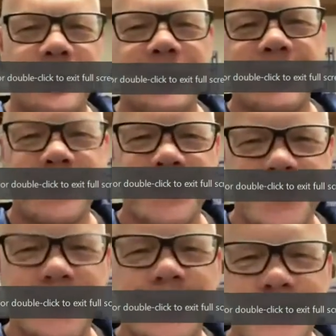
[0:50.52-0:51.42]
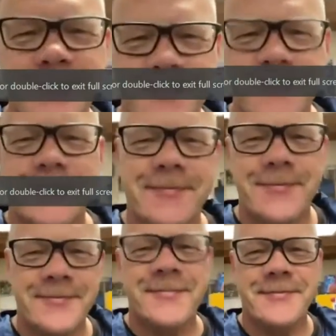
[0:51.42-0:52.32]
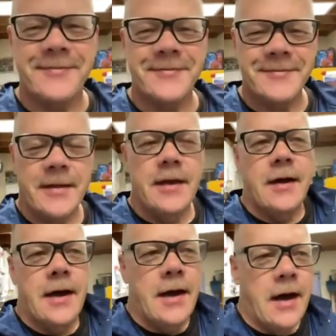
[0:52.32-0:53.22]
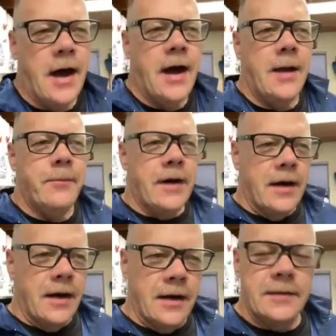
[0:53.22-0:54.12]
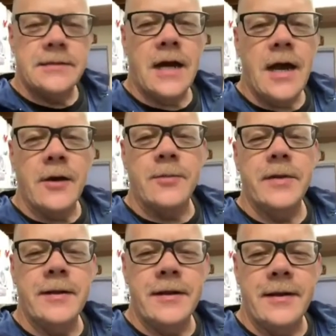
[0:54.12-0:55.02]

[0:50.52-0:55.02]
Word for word: We're good. You? No, we're not. I'm not going to lie to you. We're not